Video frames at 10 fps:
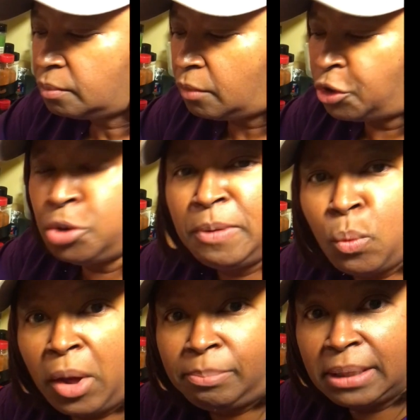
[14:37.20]
You'll be
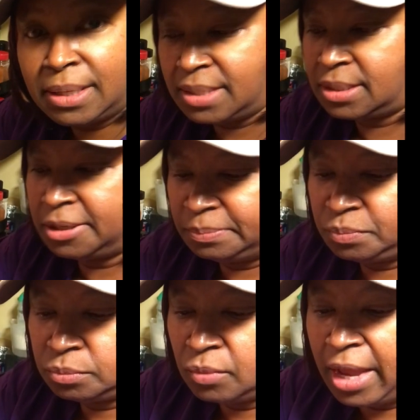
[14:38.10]
well pleased.
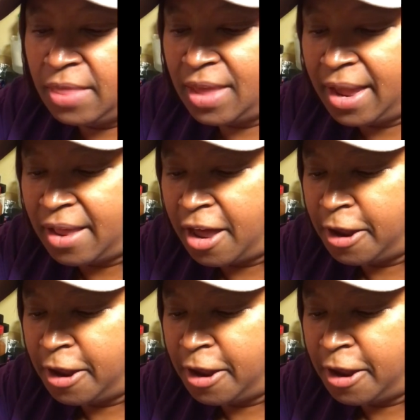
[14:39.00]
And they,